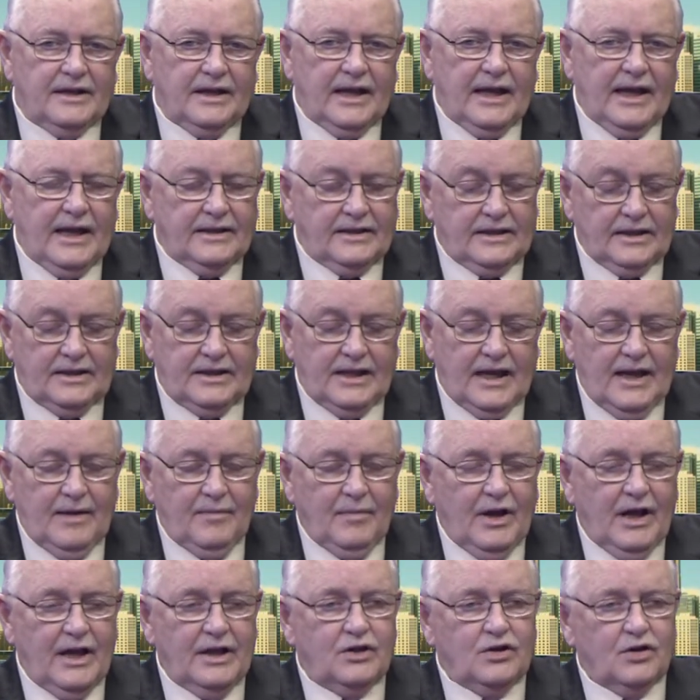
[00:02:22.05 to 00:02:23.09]
at the
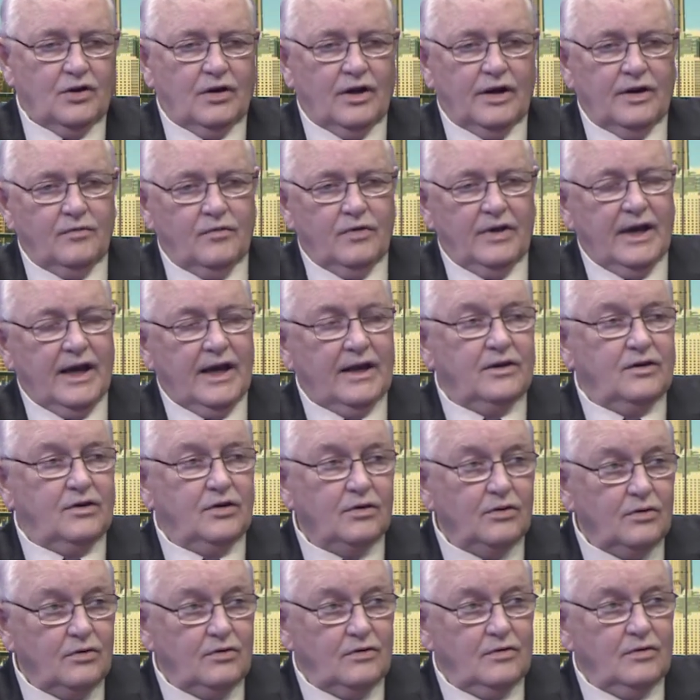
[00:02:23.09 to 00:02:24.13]
time I joined, we had
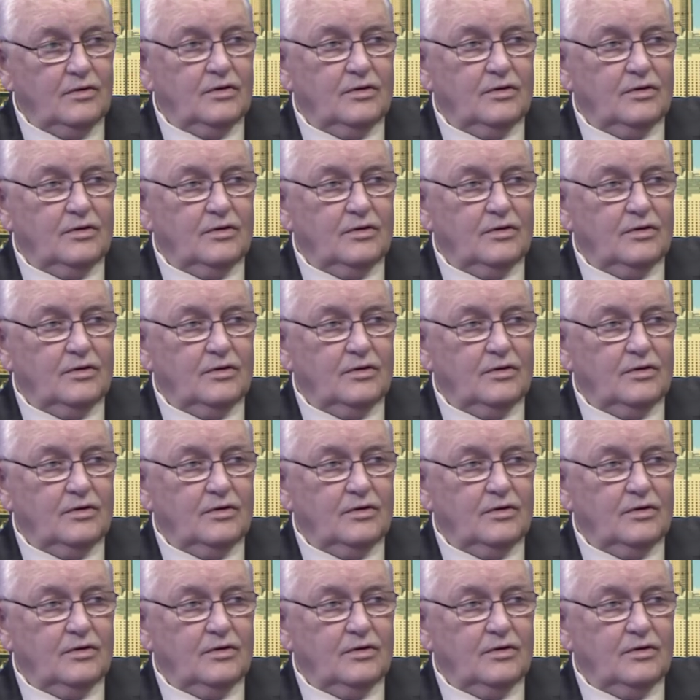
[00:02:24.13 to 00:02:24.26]
two